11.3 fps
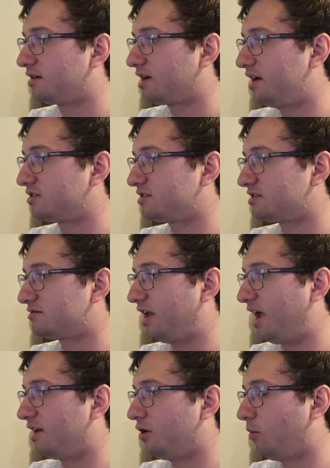kind of just
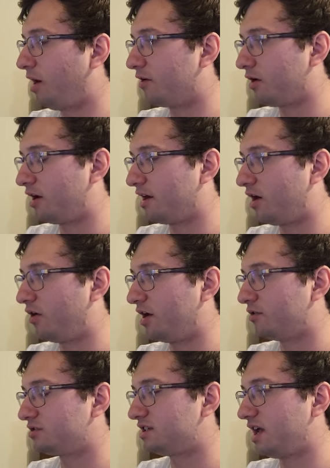ain't no way right now. I
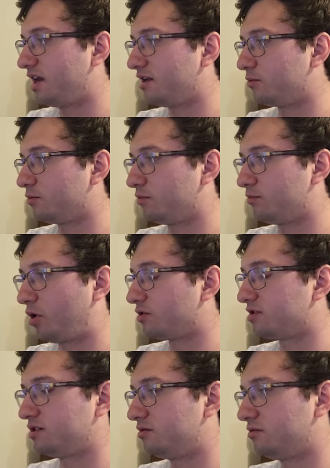don't see any
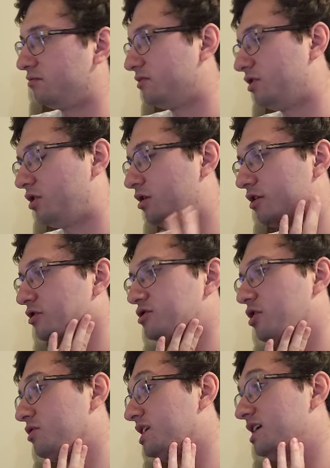person... There's
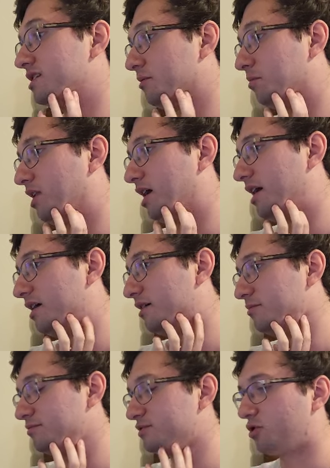no need to
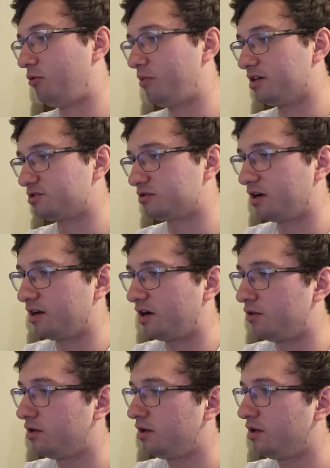play Skullmeister right
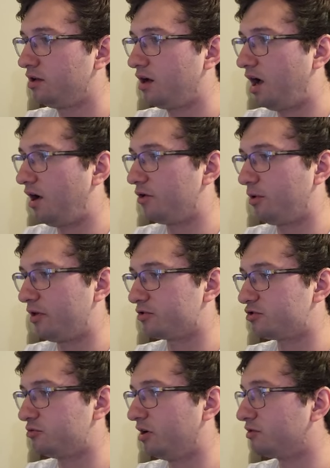now. I don't know why
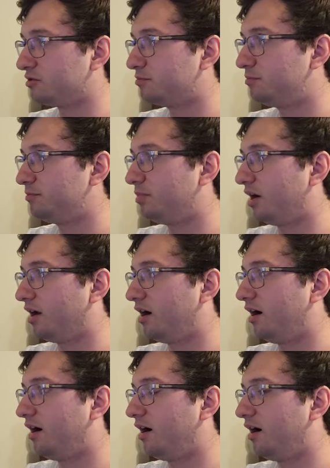there's 2 bells.
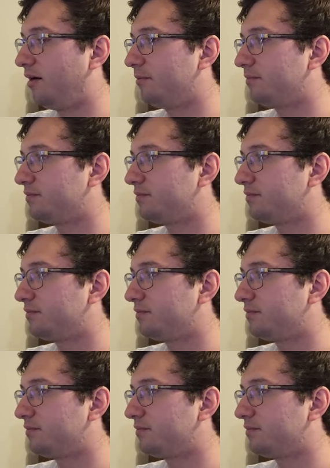But,